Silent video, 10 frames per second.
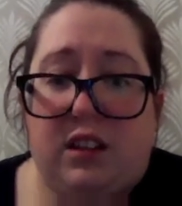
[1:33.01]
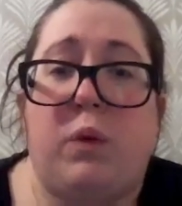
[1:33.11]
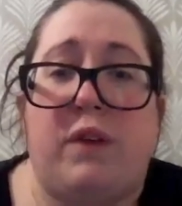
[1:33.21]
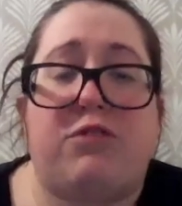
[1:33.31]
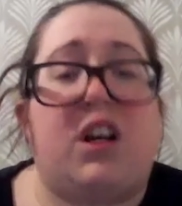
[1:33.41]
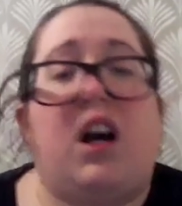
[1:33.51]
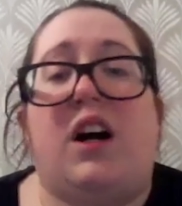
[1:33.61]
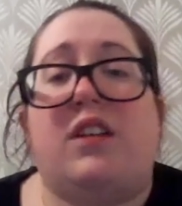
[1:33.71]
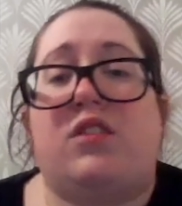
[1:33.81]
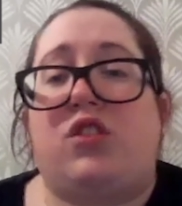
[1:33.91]
With
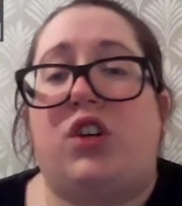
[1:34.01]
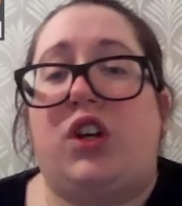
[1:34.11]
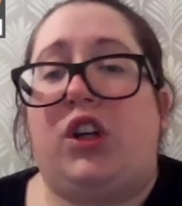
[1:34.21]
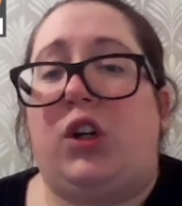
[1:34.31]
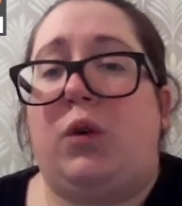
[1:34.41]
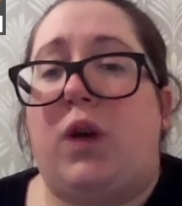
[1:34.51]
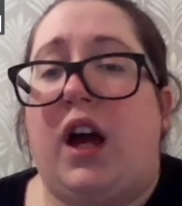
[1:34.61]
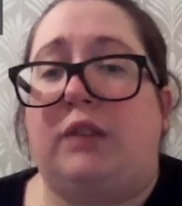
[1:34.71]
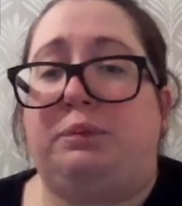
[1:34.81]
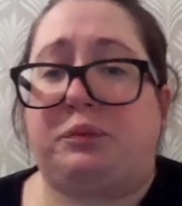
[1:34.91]
regards to
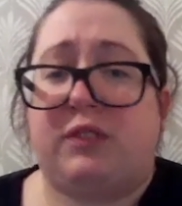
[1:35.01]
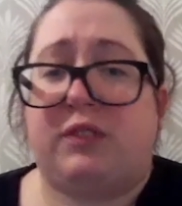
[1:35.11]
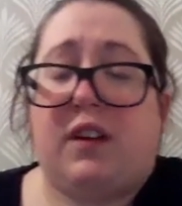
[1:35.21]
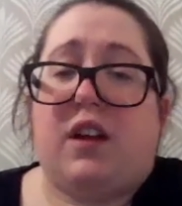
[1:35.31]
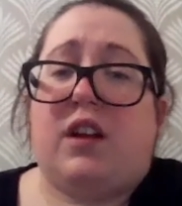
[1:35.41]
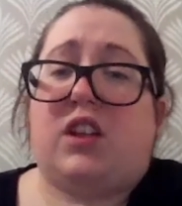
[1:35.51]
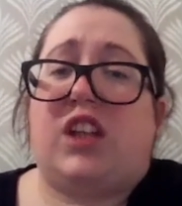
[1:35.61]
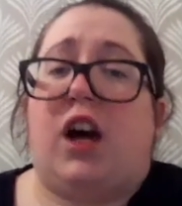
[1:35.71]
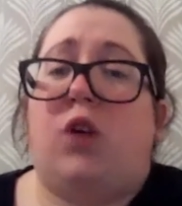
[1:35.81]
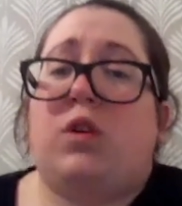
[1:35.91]
um,
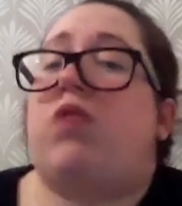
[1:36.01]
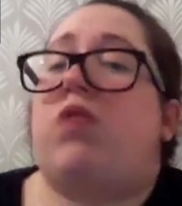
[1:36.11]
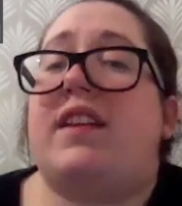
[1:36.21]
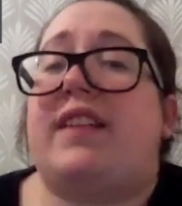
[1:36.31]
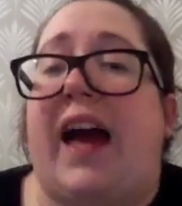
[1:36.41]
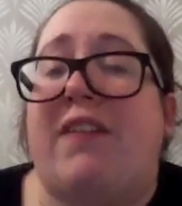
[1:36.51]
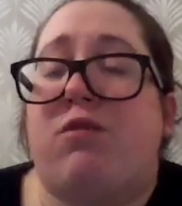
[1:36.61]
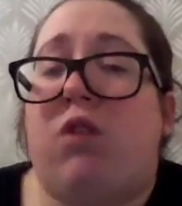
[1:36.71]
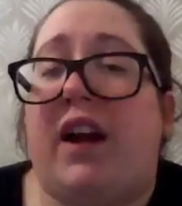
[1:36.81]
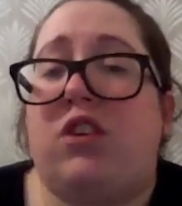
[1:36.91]
shareholders' rights, they have
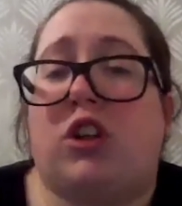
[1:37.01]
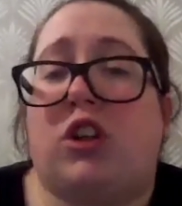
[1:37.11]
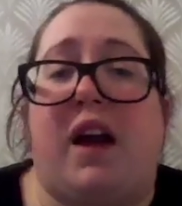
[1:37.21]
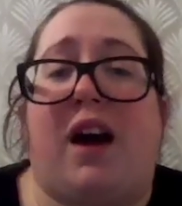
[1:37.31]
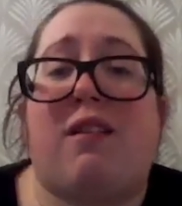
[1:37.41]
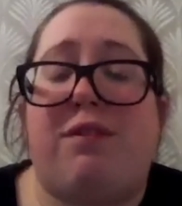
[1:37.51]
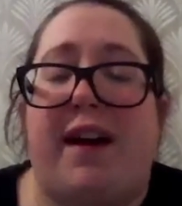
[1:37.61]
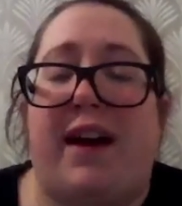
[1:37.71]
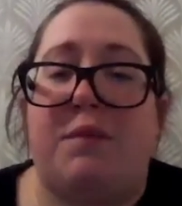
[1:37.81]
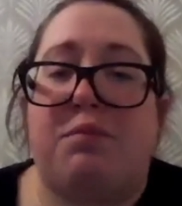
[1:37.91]
a right not to be
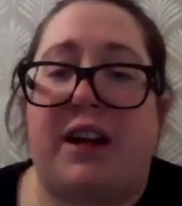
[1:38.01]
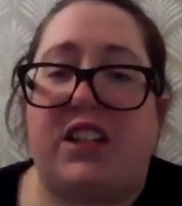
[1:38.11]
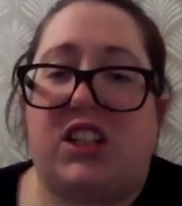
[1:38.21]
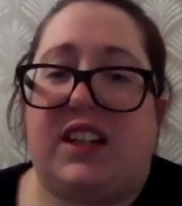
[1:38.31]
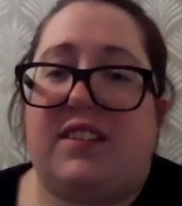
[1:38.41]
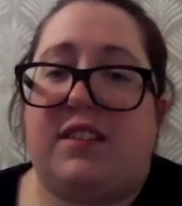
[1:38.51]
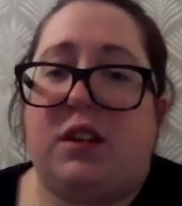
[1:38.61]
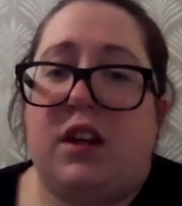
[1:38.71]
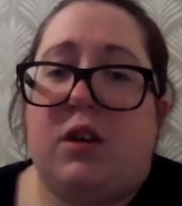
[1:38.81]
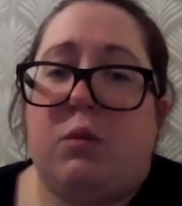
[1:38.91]
unfairly prejudiced,
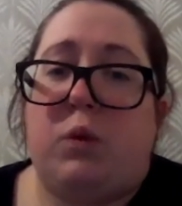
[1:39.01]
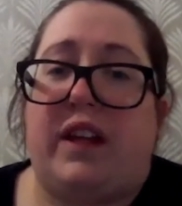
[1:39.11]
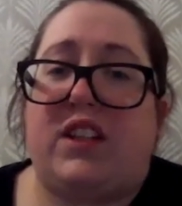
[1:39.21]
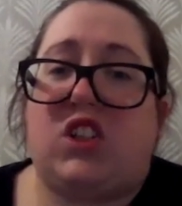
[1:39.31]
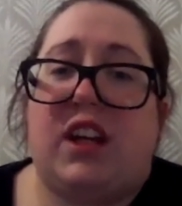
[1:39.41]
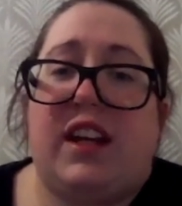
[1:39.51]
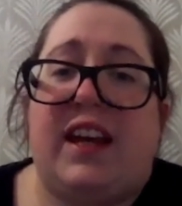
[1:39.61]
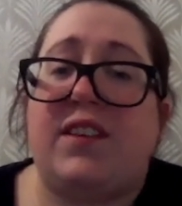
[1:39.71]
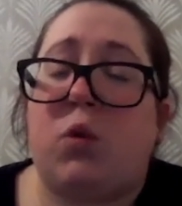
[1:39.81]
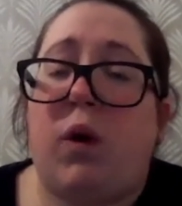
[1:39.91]
which
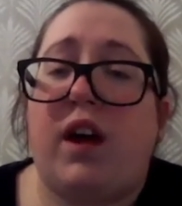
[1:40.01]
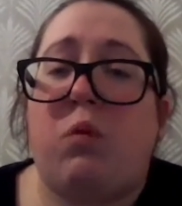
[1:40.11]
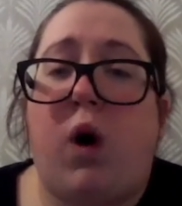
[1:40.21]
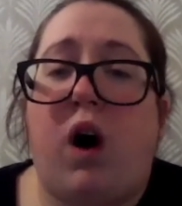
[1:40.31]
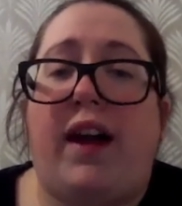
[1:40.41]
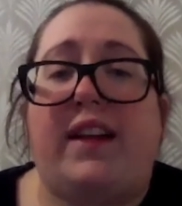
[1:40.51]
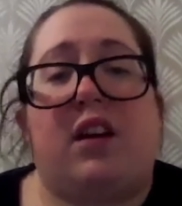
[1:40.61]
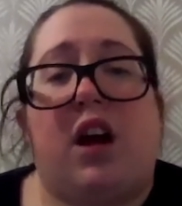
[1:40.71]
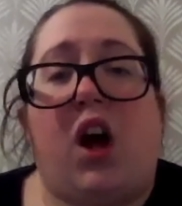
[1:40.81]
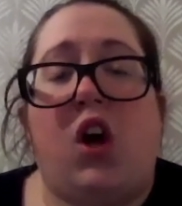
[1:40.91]
is quite a
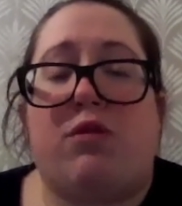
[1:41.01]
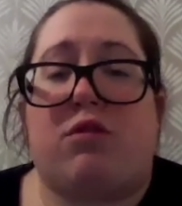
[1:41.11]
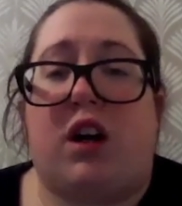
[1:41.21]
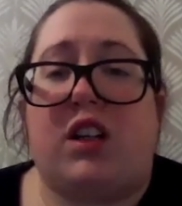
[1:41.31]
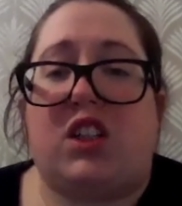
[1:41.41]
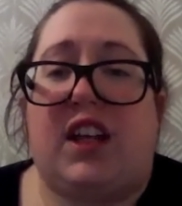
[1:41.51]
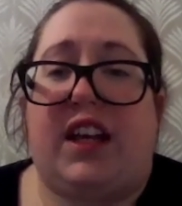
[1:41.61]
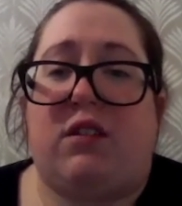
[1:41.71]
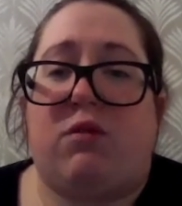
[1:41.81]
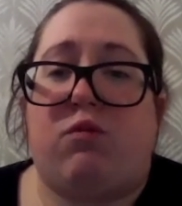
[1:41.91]
wide
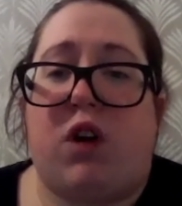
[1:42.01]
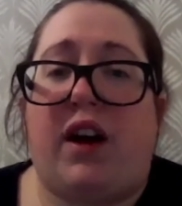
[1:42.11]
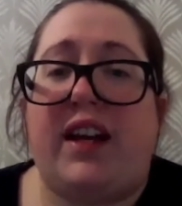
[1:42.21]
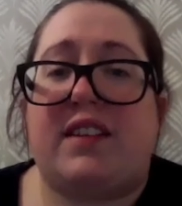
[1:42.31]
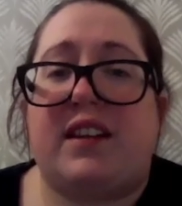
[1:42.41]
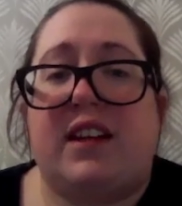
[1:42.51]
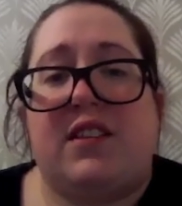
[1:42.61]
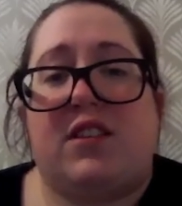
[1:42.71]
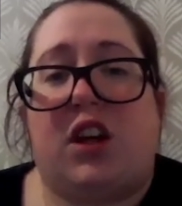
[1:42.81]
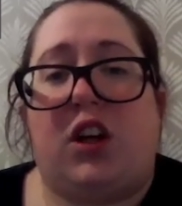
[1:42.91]
overarching right.
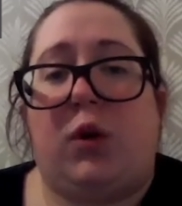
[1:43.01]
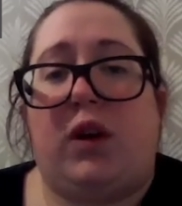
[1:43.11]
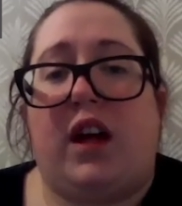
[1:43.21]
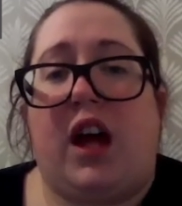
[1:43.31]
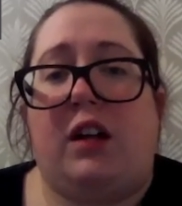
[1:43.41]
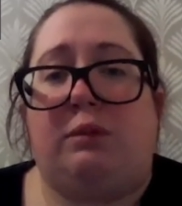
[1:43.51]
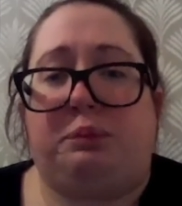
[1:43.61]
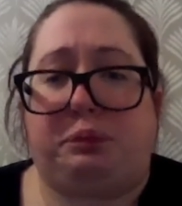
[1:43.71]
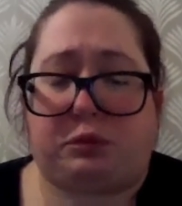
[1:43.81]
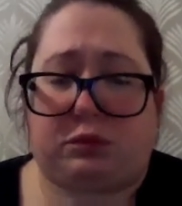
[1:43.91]
So
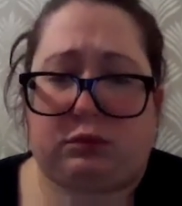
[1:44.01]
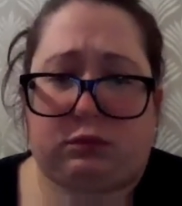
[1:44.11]
um,